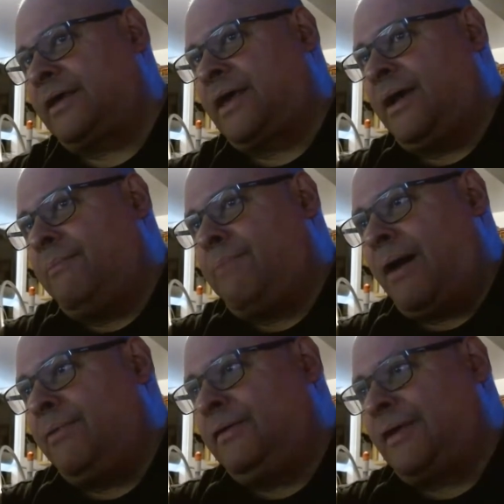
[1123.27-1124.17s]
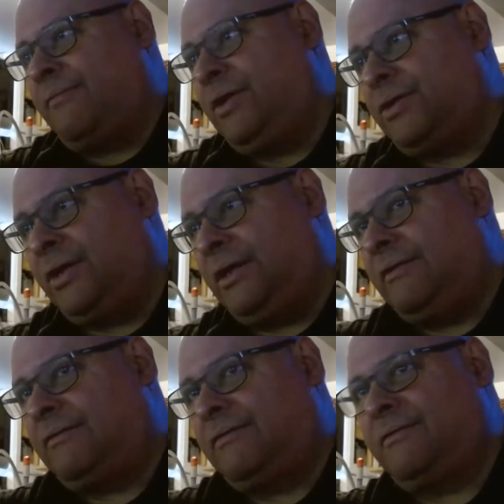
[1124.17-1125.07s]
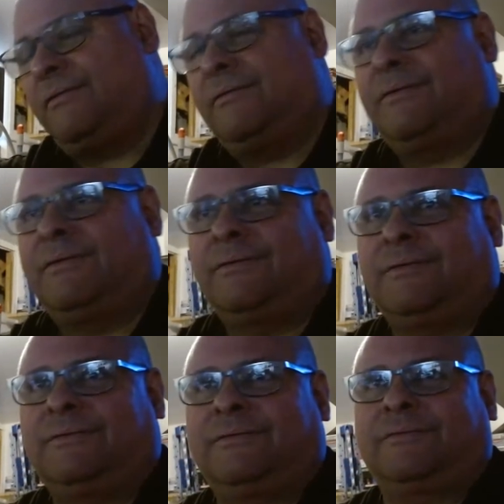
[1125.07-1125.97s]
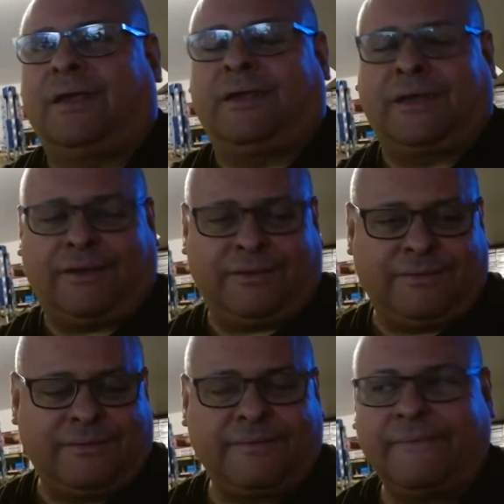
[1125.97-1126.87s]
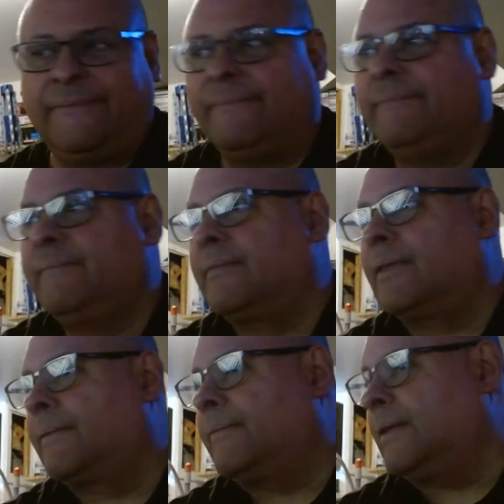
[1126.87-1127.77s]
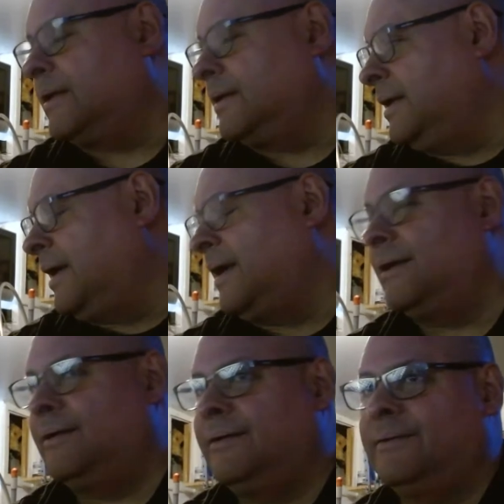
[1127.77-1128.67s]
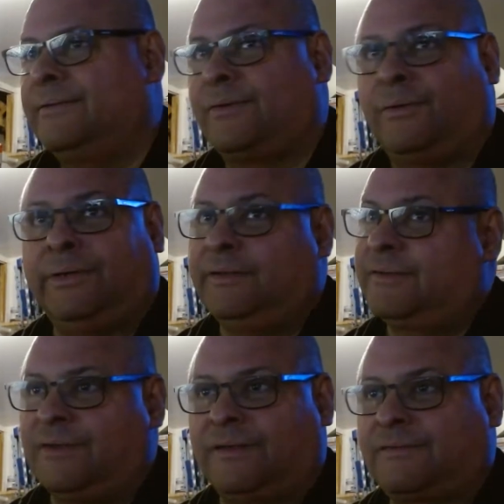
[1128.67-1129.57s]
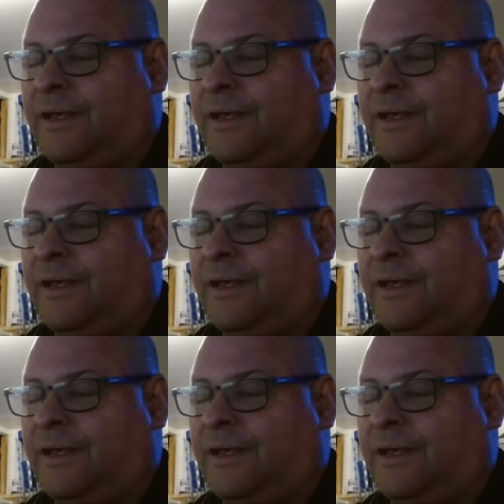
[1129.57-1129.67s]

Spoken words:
care, Bobby 73s. Take care. Yeah. So it's just